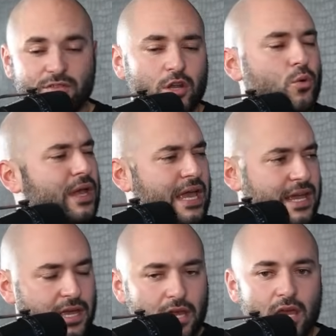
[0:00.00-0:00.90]
I've done
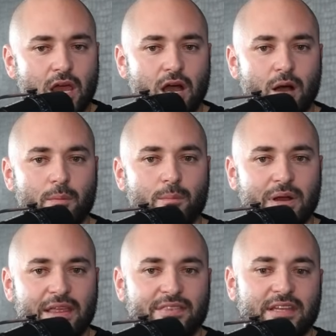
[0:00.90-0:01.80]
okay,
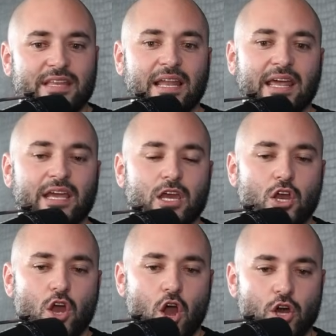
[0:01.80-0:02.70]
but I think that like
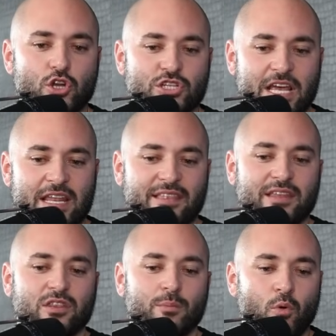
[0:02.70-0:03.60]
understanding
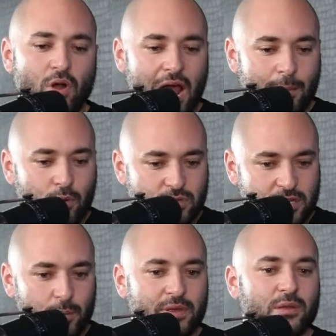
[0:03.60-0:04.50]
that the more eyeballs
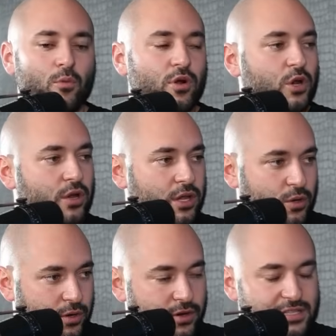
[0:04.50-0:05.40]
that come in, the more
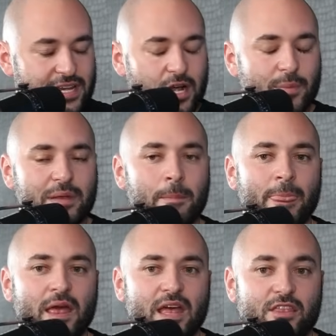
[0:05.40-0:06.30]
inquiries that come in,
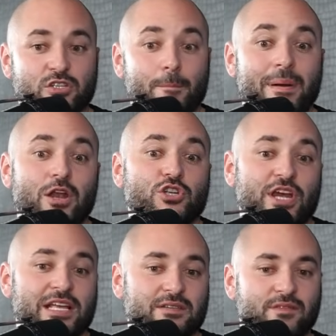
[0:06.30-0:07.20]
there's a better
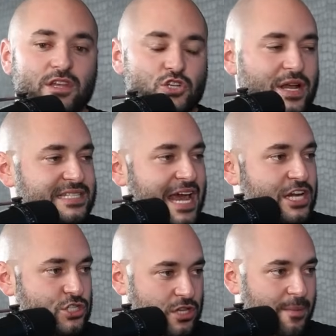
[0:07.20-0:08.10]
chance of the
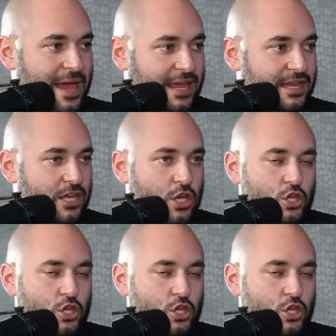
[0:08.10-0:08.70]
transaction on the back end.